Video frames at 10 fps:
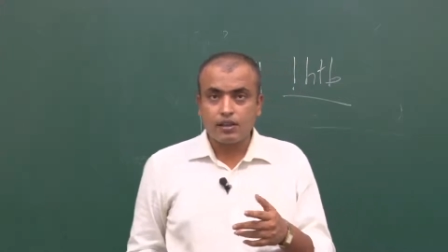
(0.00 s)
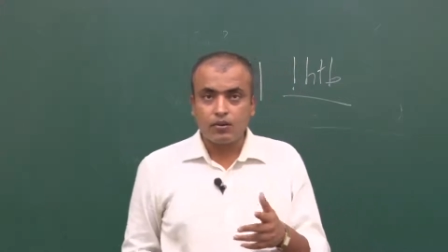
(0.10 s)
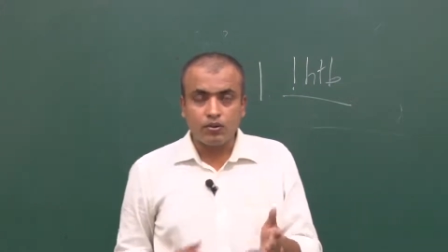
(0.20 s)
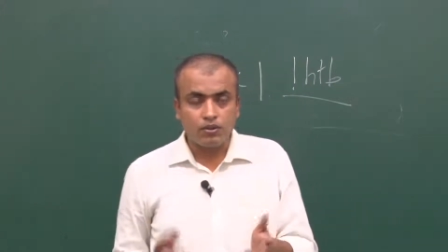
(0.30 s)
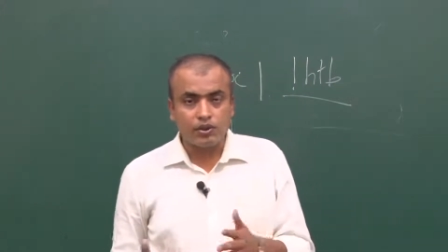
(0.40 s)

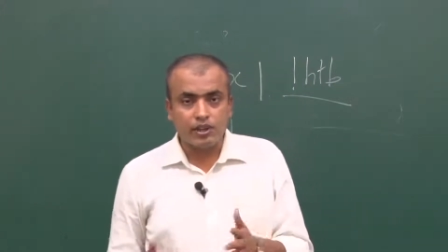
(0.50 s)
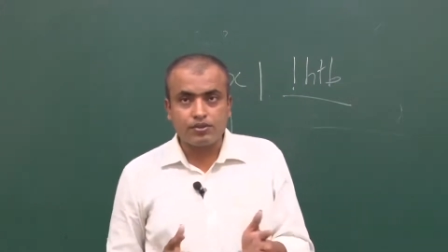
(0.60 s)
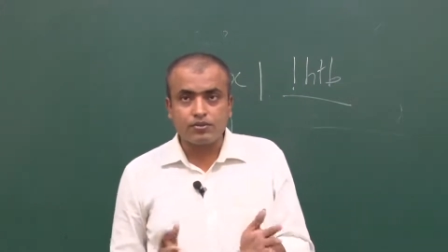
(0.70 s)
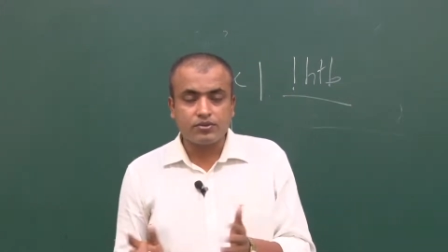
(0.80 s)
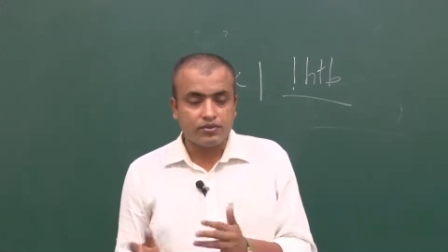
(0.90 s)
own way
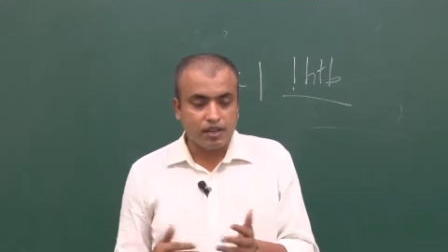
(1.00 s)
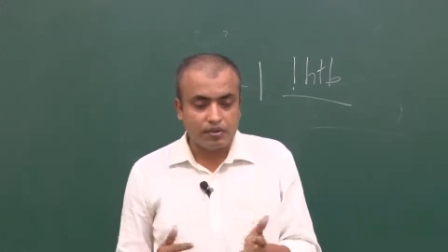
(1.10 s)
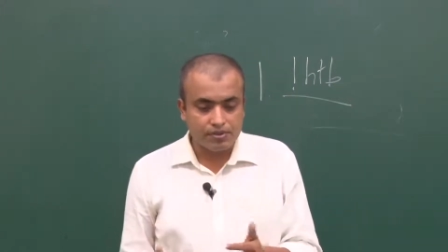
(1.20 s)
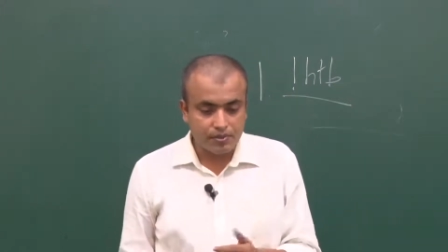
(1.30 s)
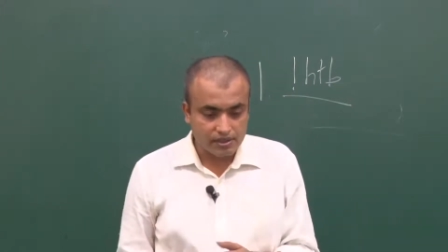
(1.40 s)
to move
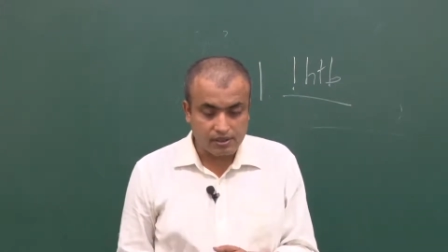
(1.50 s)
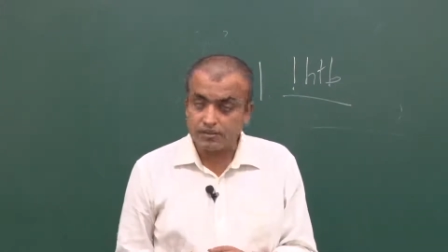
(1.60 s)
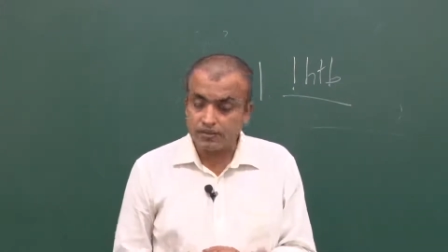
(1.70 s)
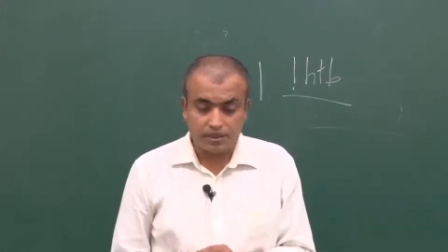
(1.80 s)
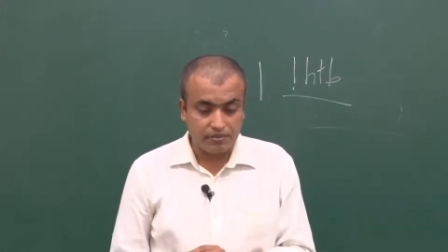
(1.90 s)
around spaces
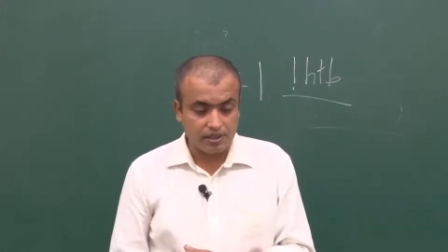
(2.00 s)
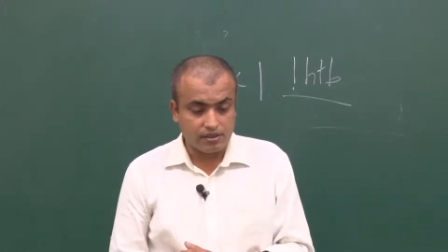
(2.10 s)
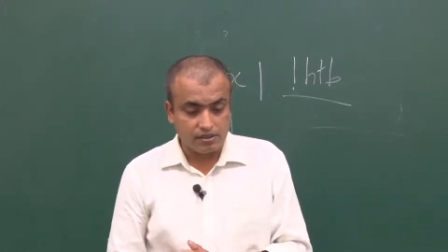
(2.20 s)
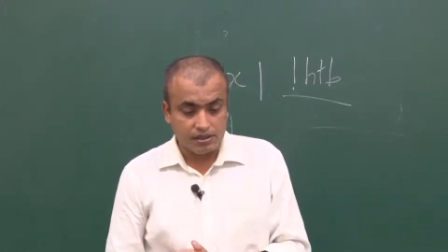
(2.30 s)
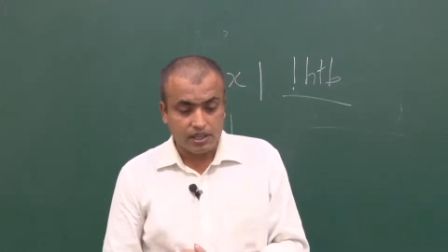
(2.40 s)
for
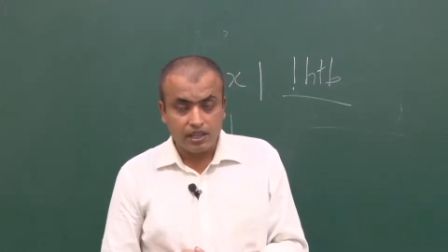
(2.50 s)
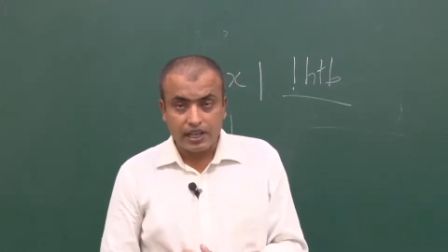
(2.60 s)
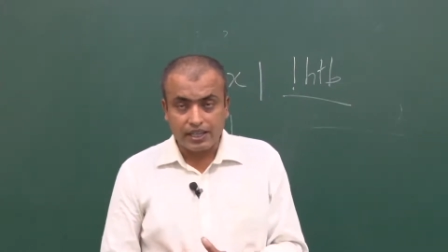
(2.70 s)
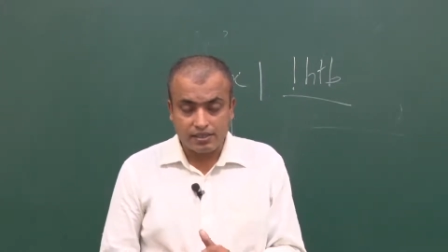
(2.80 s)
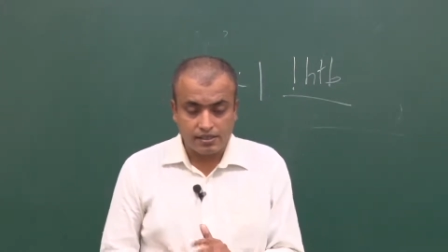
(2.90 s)
images
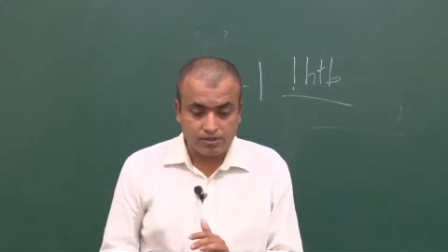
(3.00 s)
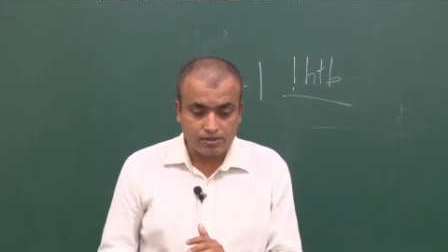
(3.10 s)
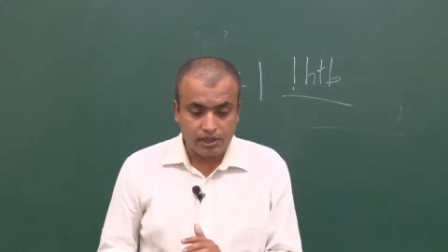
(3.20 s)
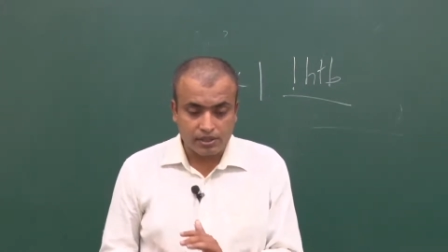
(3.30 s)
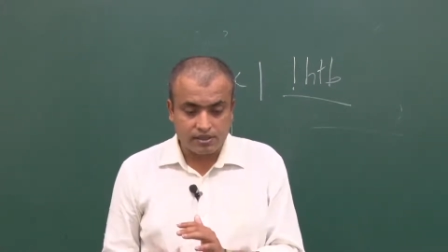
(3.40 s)
as it
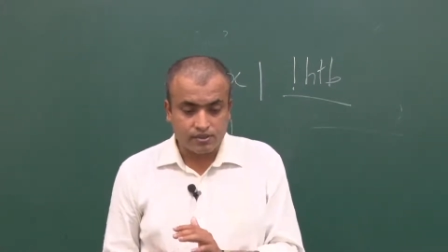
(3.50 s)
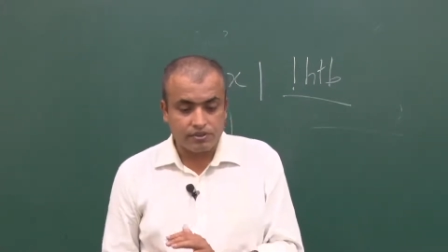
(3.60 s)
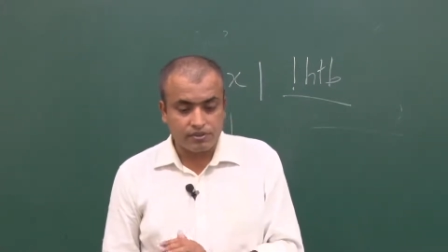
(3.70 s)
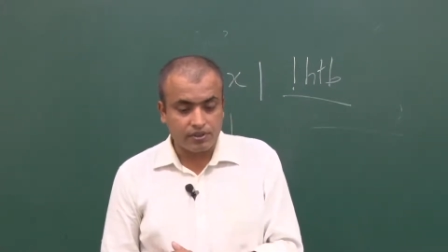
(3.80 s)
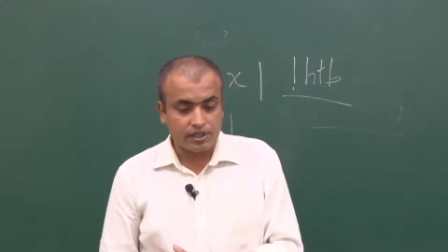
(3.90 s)

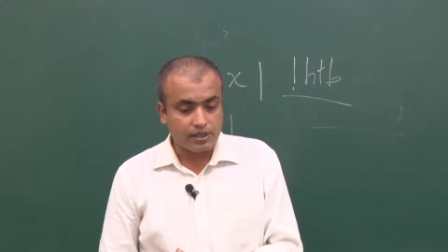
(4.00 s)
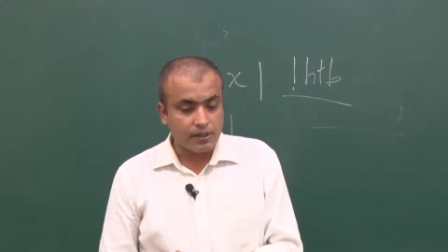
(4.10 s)
suits for it.